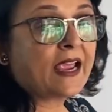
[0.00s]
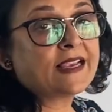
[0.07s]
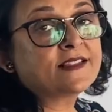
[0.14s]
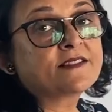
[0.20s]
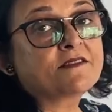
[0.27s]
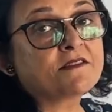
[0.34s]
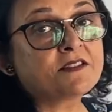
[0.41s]

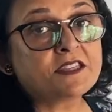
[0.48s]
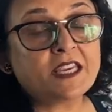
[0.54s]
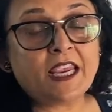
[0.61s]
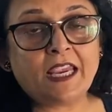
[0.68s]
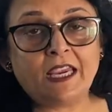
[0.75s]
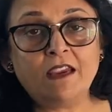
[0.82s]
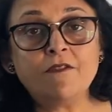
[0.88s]
has
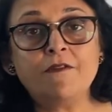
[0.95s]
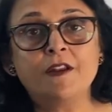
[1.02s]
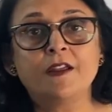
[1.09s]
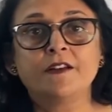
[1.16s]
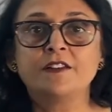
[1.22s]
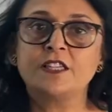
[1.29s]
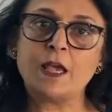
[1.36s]
received
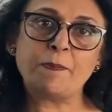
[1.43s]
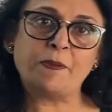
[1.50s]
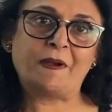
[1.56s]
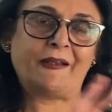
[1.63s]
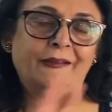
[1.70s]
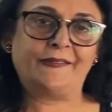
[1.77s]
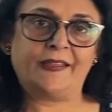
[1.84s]

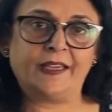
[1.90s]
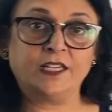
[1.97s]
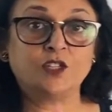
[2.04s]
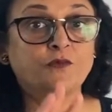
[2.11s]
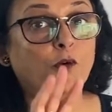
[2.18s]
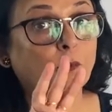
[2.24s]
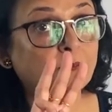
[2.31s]
separate
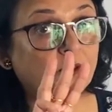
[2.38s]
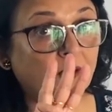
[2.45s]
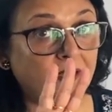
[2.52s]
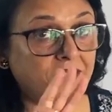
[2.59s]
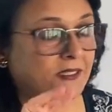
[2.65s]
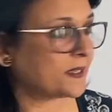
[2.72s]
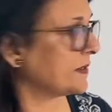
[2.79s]
things from
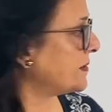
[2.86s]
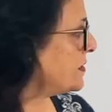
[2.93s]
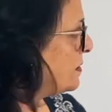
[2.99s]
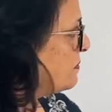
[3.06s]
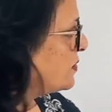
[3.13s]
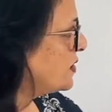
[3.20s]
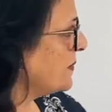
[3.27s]
three
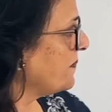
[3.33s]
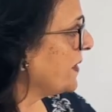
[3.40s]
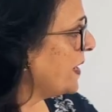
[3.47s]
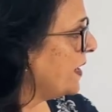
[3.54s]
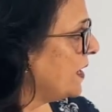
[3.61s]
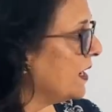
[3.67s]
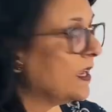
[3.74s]
systems.
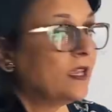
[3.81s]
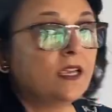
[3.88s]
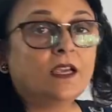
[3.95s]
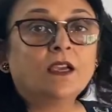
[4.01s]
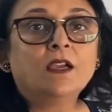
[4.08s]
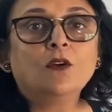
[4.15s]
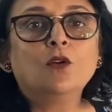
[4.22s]

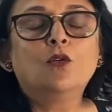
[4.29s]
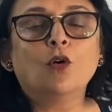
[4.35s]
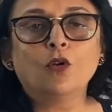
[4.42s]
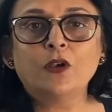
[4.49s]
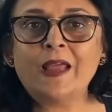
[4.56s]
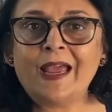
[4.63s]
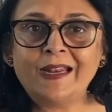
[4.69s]

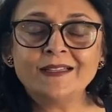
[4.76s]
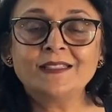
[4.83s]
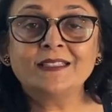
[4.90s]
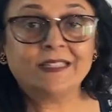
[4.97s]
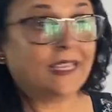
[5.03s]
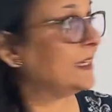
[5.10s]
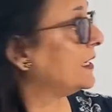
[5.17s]

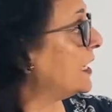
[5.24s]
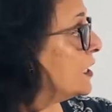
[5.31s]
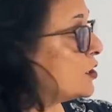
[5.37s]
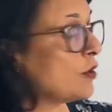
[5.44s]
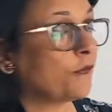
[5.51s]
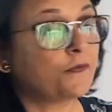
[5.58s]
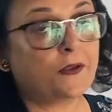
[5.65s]
Gonads, in
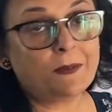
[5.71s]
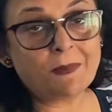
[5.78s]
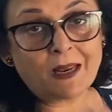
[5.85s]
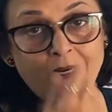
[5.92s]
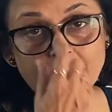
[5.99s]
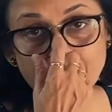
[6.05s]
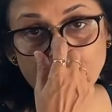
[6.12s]
case of
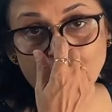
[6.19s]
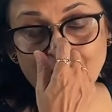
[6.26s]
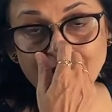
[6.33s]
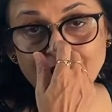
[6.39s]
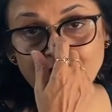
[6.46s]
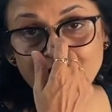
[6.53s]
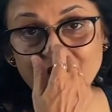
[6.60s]
female
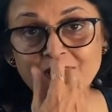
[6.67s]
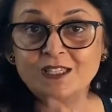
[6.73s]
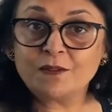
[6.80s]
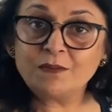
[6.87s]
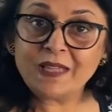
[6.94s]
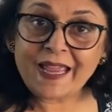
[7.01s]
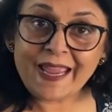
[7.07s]
reproductive
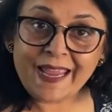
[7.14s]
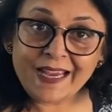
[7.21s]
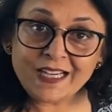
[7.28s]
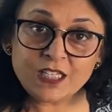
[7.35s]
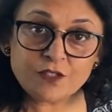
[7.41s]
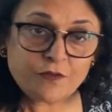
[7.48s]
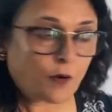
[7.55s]
system, the
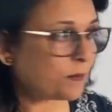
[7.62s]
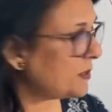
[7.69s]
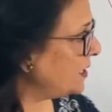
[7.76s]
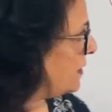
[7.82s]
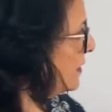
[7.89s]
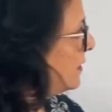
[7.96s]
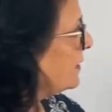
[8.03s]
eggs from
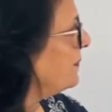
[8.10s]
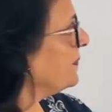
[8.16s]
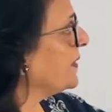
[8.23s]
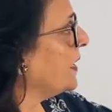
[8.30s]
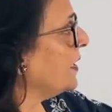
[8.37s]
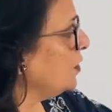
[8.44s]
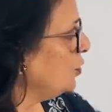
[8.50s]
here,
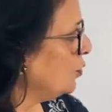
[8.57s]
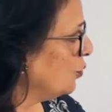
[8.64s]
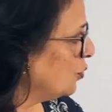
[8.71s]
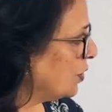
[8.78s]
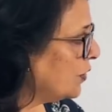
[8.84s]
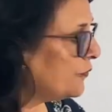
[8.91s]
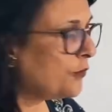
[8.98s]

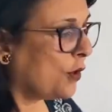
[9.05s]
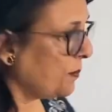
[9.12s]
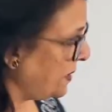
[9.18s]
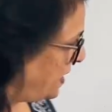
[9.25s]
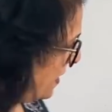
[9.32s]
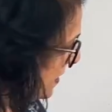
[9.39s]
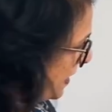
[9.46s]
urine from
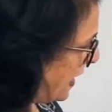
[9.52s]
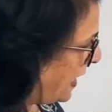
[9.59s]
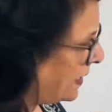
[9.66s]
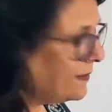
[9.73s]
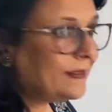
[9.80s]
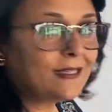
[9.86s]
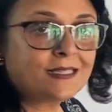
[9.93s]
here,
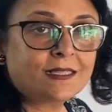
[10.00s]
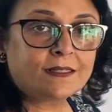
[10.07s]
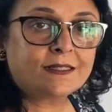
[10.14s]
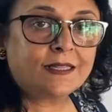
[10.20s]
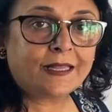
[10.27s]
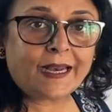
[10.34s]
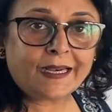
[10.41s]
and this
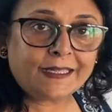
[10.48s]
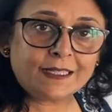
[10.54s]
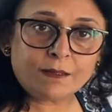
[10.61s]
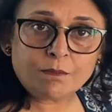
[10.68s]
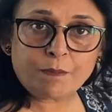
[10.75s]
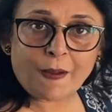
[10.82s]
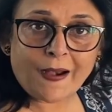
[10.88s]
is the
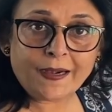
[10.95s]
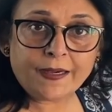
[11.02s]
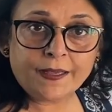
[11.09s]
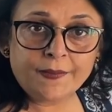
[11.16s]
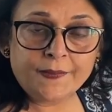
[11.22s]
rectum part.